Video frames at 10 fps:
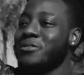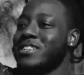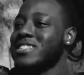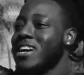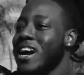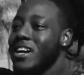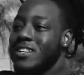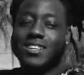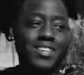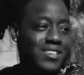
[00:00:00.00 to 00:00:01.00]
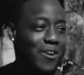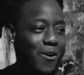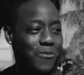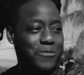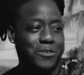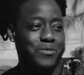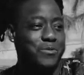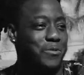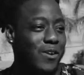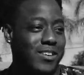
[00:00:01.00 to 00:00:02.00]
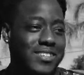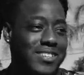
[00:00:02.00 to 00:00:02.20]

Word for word: on this side, another goal filled with water.